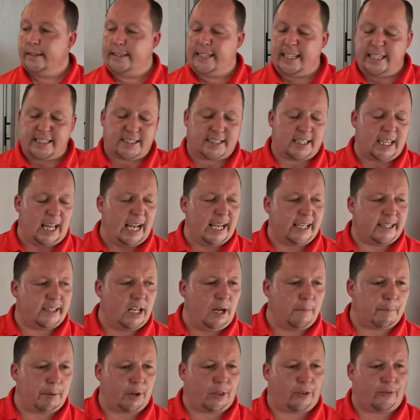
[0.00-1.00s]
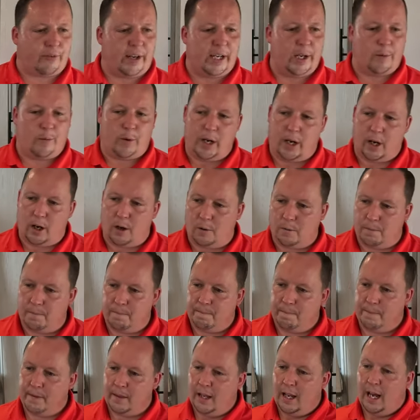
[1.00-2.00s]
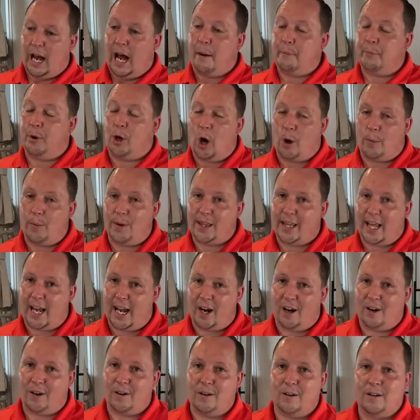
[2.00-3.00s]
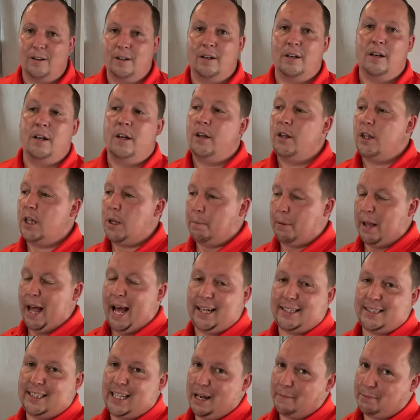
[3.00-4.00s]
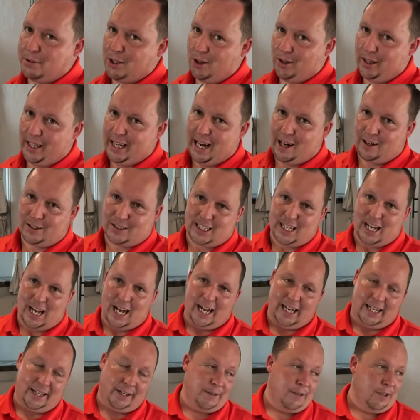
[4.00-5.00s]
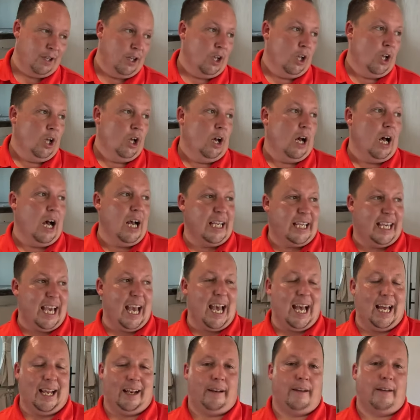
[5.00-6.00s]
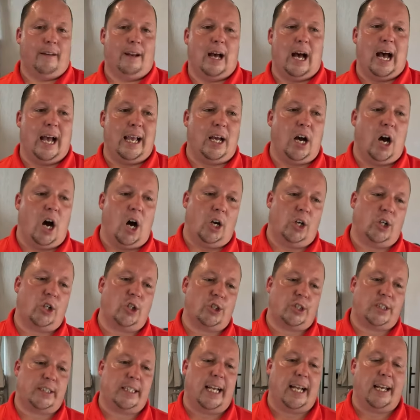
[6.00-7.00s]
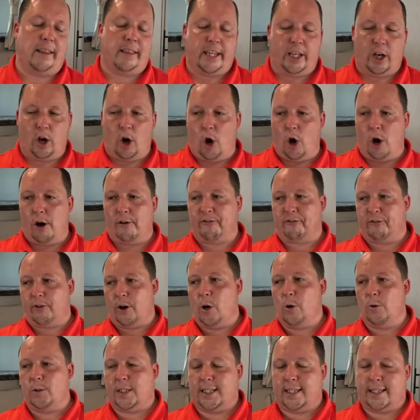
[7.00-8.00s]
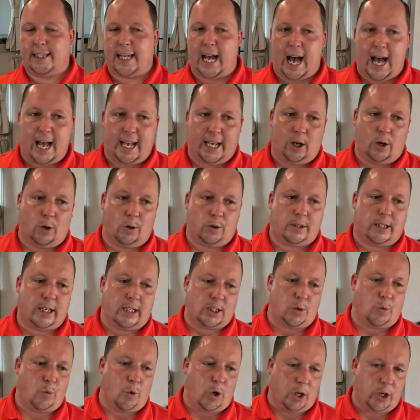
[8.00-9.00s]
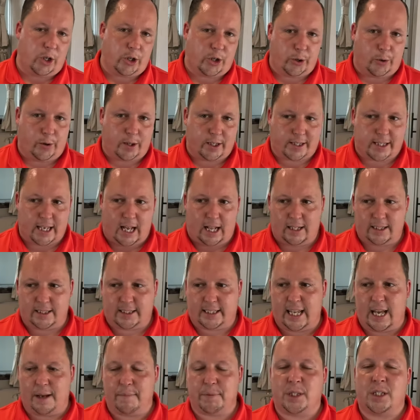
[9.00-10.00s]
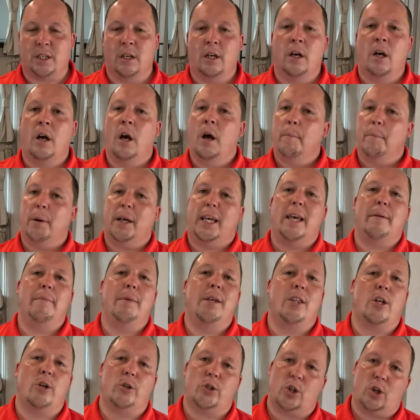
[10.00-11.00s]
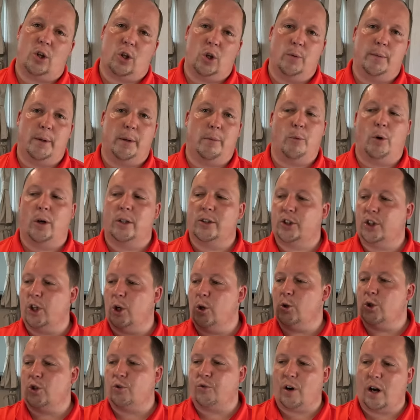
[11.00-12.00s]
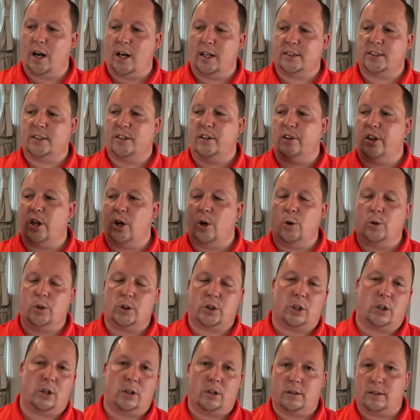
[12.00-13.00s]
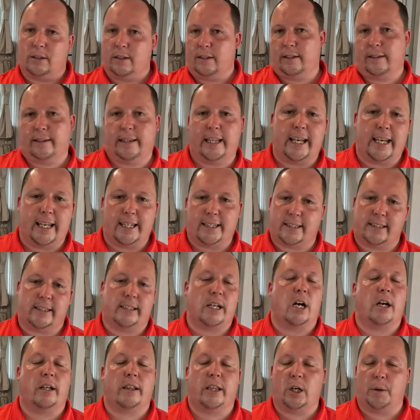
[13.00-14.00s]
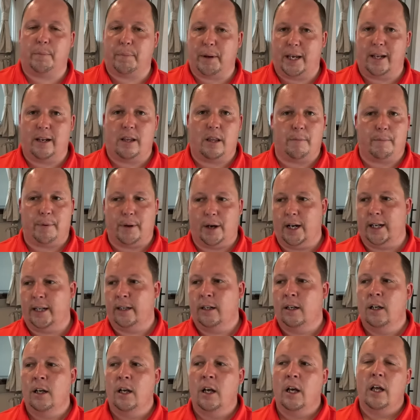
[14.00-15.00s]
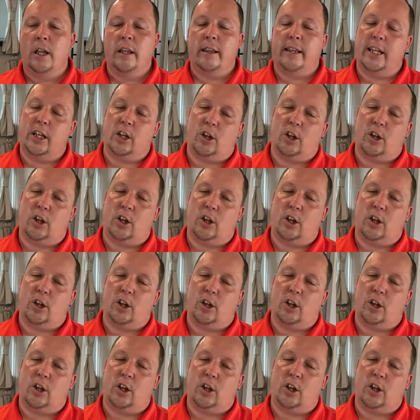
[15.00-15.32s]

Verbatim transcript: Dislike number three, Will. I'm going there. The black steps on the outside. Yep. Again, I understand the off-road style doesn't want to do the solid steps, but give me those aluminum ones. Mm -hmm. Those rust, those are, they get stuck, they're a pain mm -hmm. in the mm-hmm. butt.